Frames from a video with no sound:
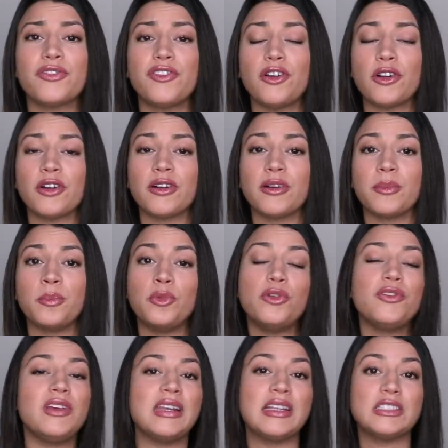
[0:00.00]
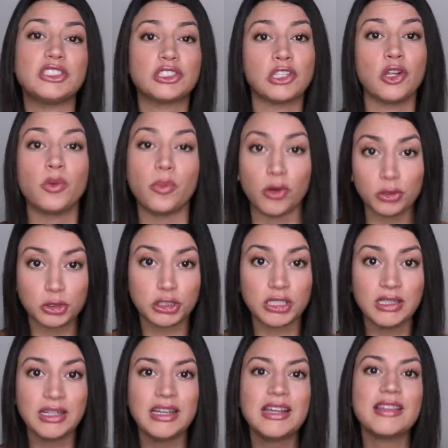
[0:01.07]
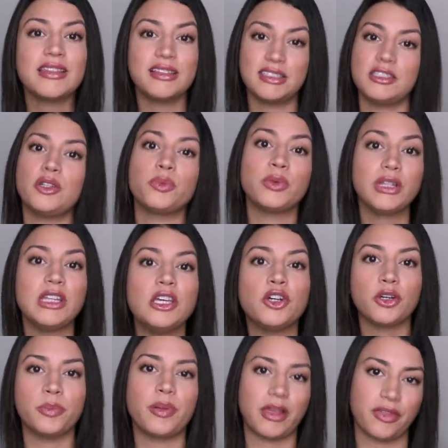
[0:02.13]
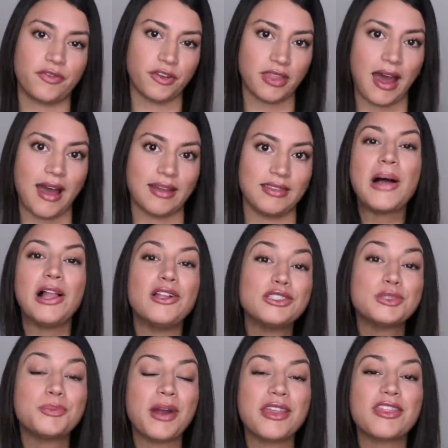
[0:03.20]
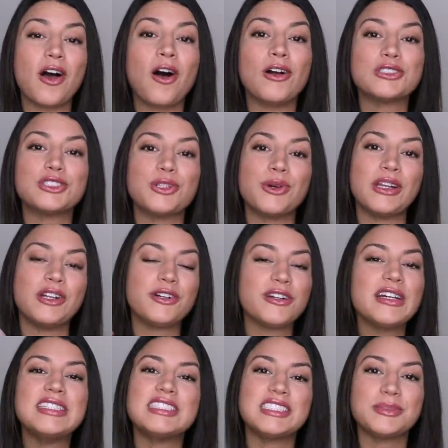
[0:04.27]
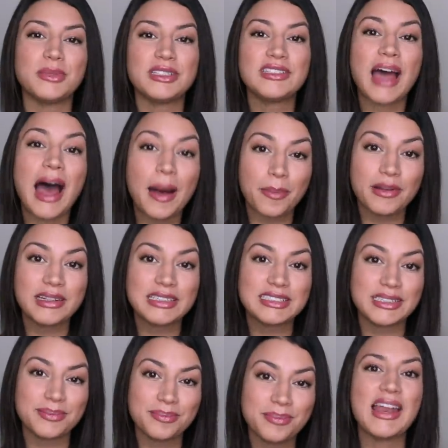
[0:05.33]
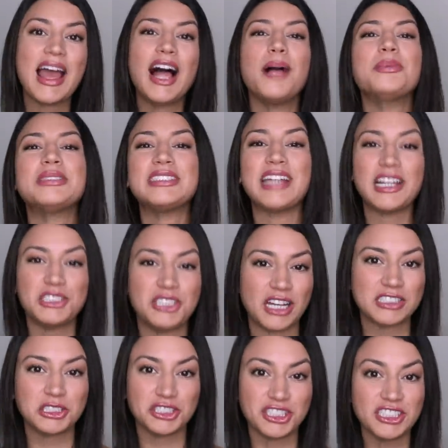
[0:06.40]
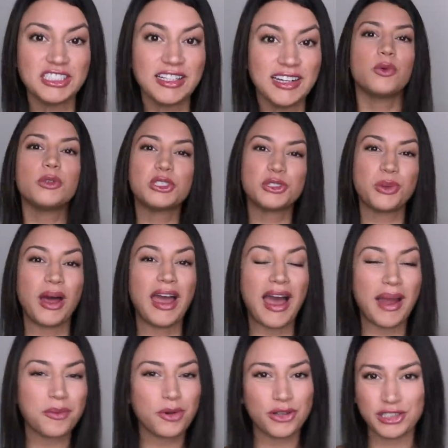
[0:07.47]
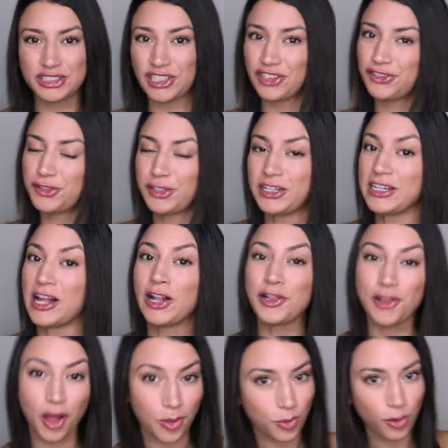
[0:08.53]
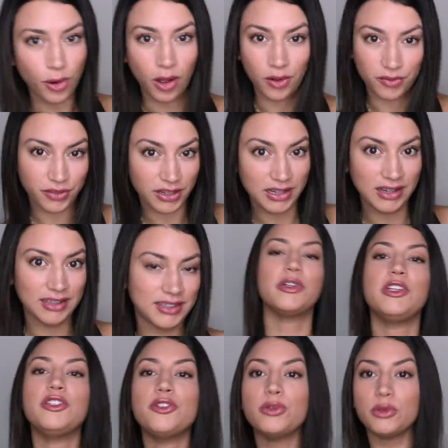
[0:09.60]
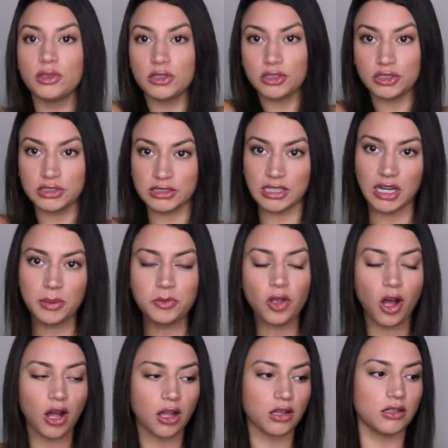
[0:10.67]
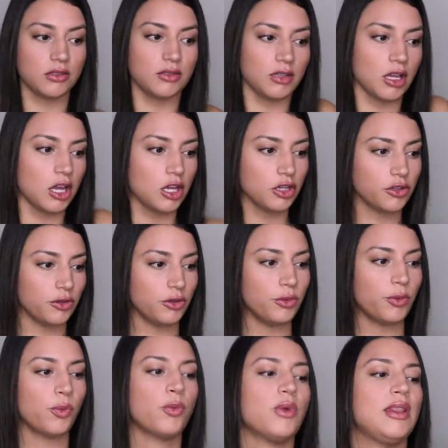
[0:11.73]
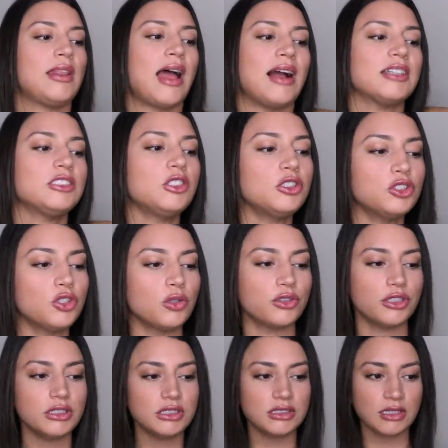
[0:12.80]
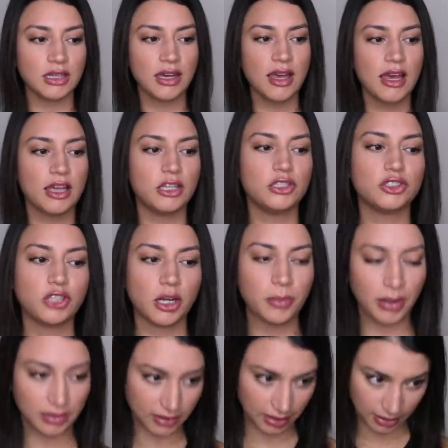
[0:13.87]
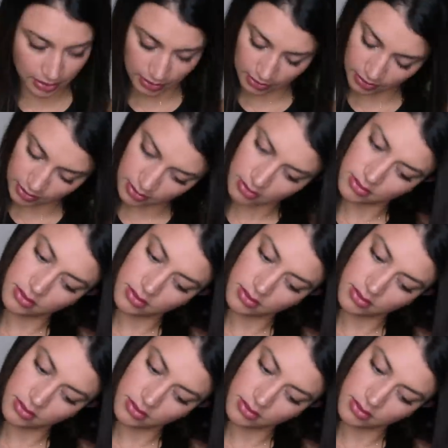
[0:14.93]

if you're moving in slow motion, this is a really good breath for that. Bellows breath also increases metabolism and helps digestion, which is why I'm going to start doing it a lot more often. What you do, you sit up tall, you relax your shoulders, you start by taking